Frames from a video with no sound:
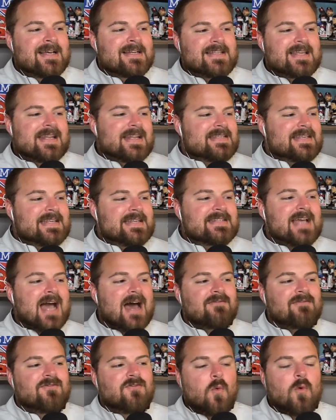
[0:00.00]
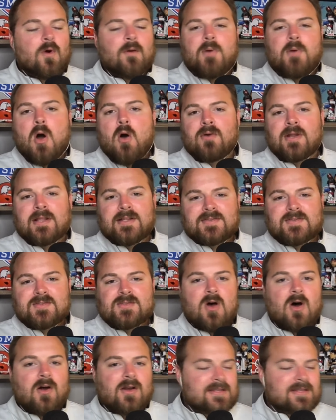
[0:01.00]
Tennessee's got four opponents
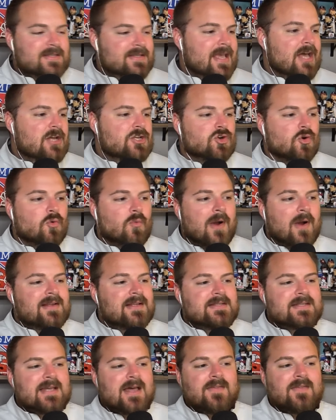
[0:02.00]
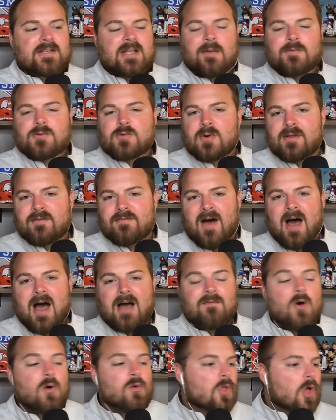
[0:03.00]
on its schedule ranked inside the top
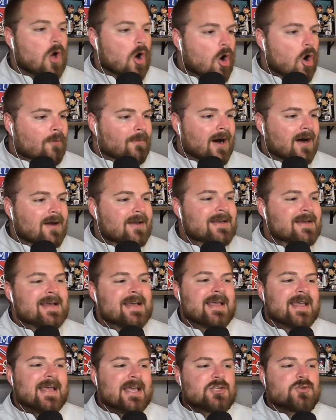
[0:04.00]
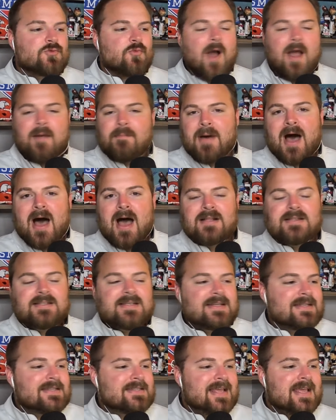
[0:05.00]
25. Oklahoma is right behind
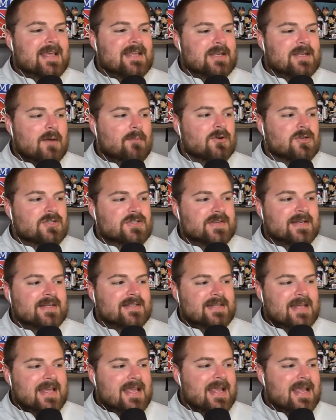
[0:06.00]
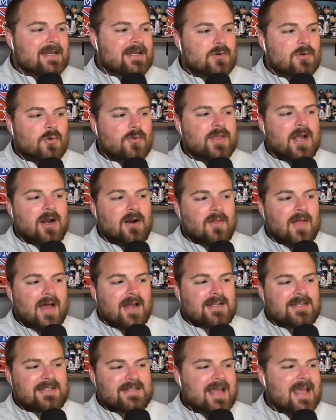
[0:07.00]
Tennessee at number 16. North
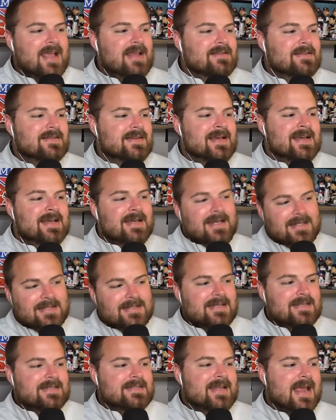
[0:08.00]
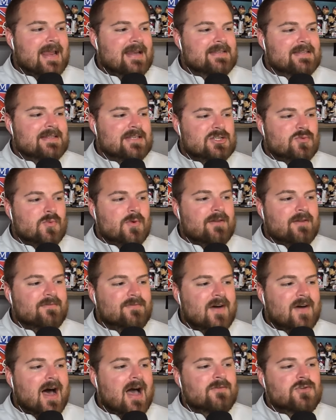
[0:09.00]
Carolina State, NC State is at
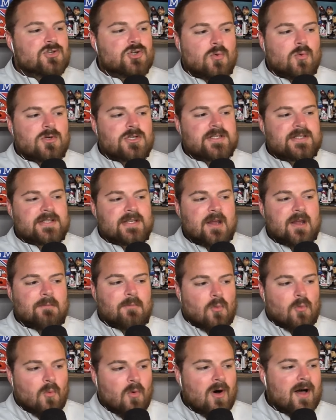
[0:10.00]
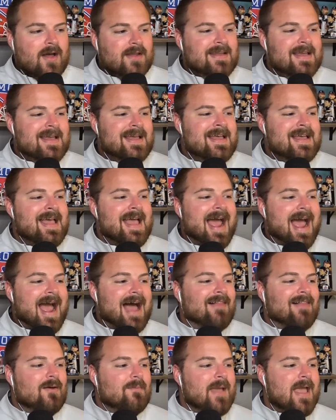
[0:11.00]
25. Georgia's at number 1.
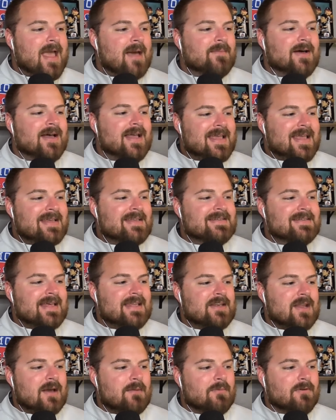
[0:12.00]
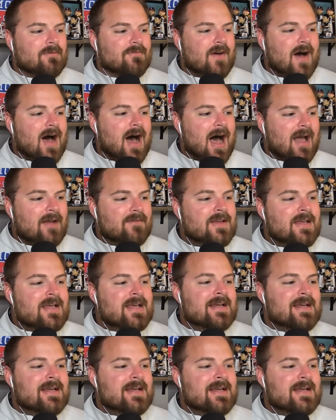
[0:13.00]
Alabama is at number 5.